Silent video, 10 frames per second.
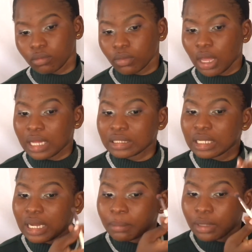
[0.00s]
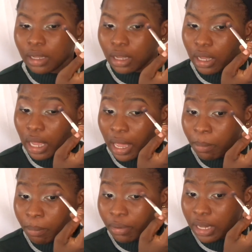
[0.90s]
And then I
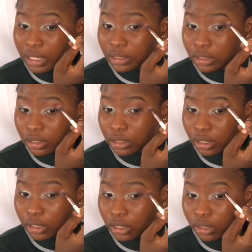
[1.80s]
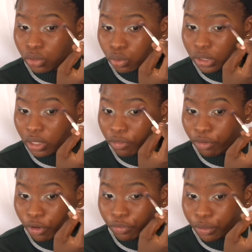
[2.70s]
blend it with a
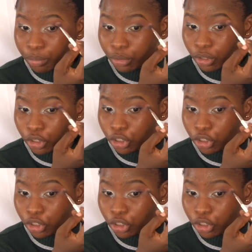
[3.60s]
fluffy brush,